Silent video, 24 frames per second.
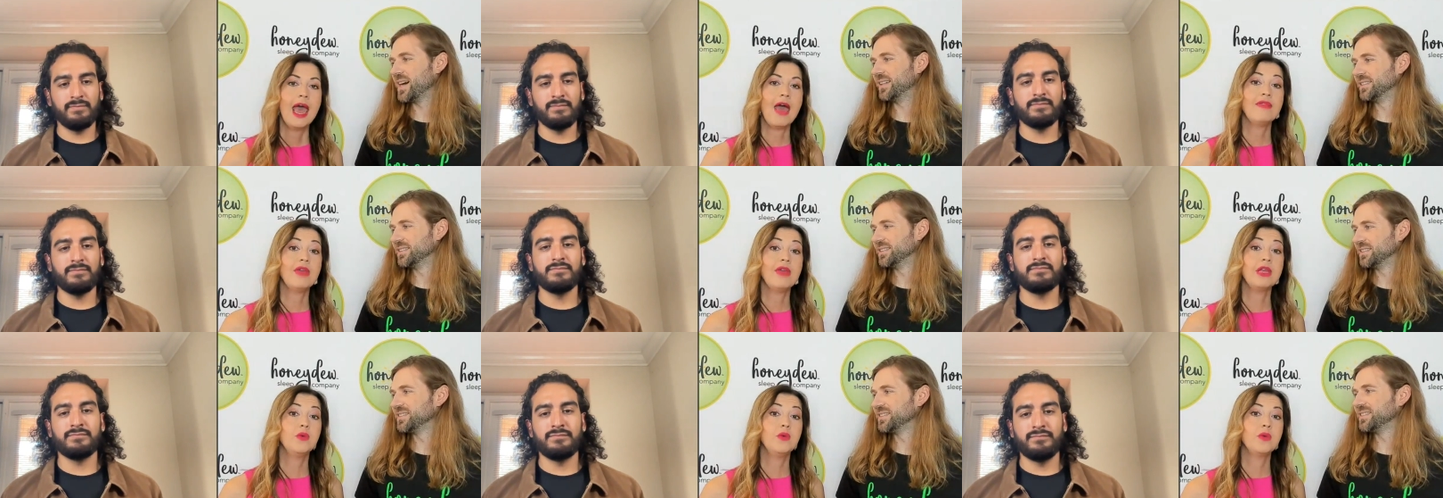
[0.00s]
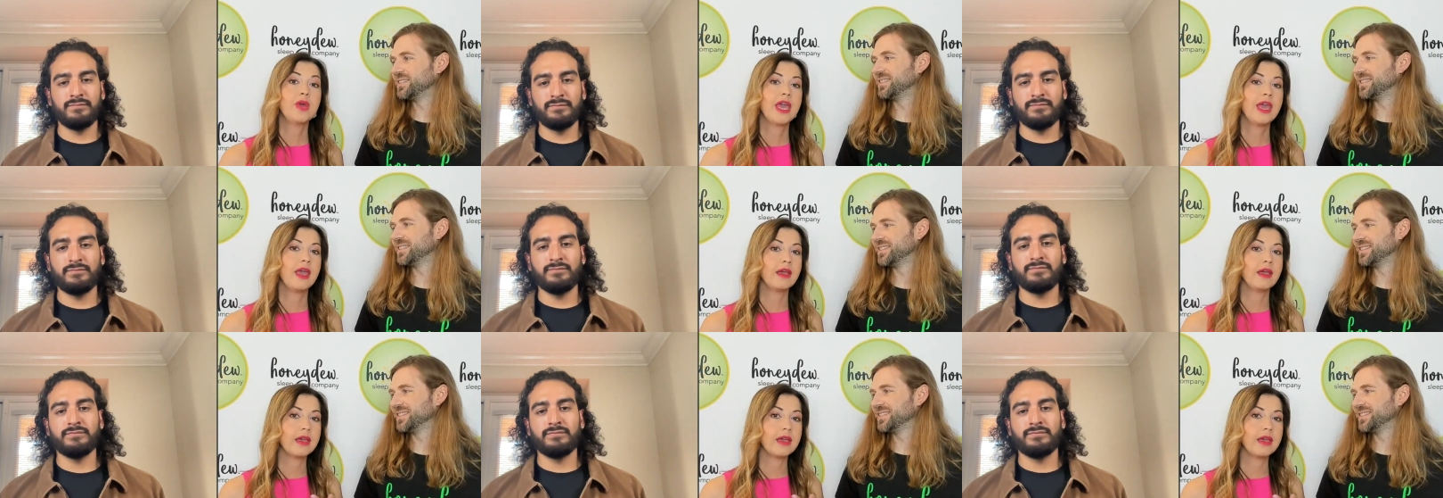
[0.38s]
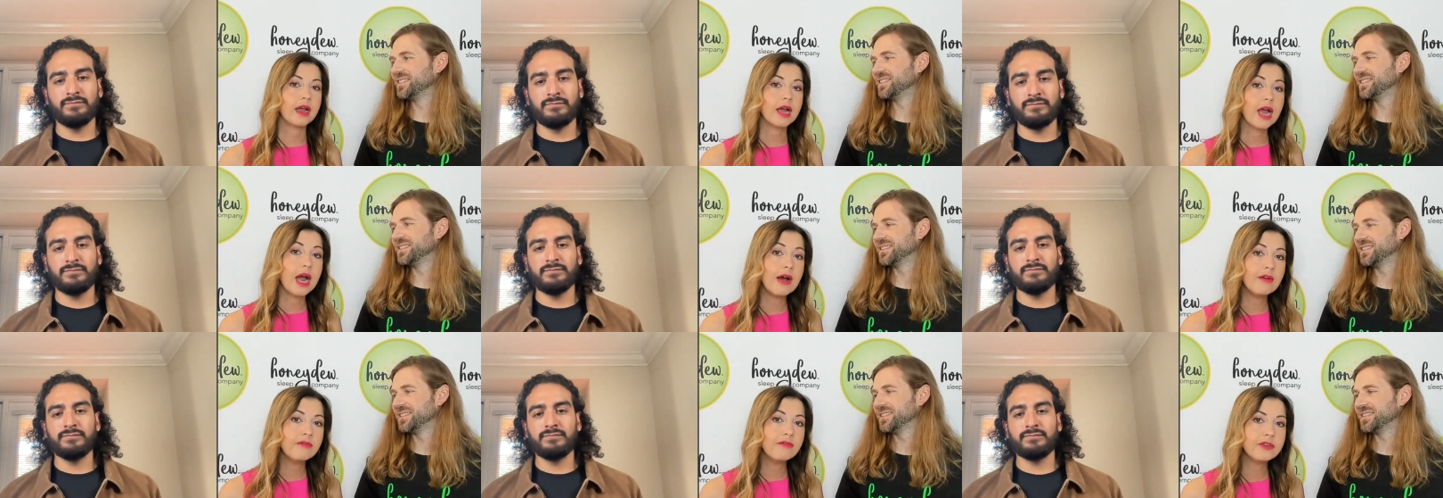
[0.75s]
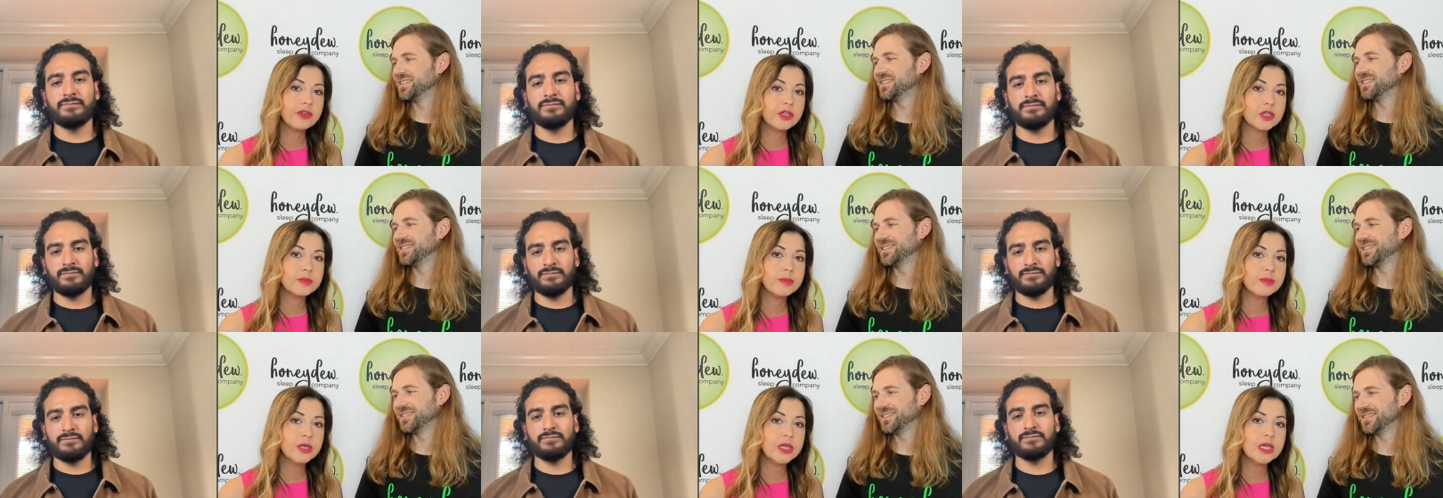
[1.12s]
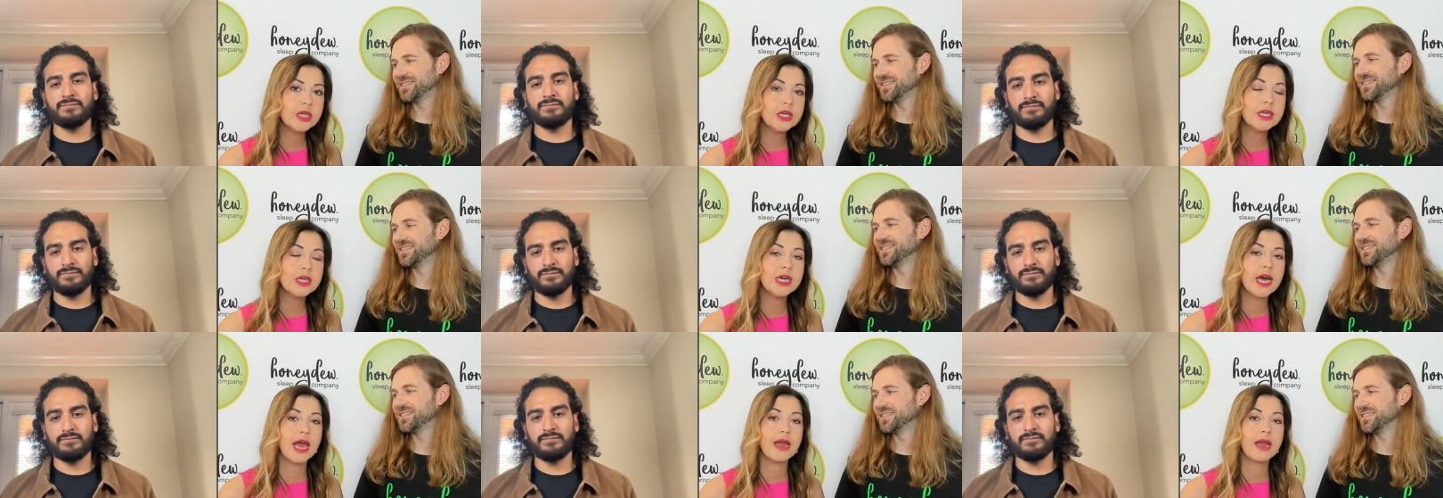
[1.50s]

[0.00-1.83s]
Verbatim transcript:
Speaker 1: and then you can't get comfortable.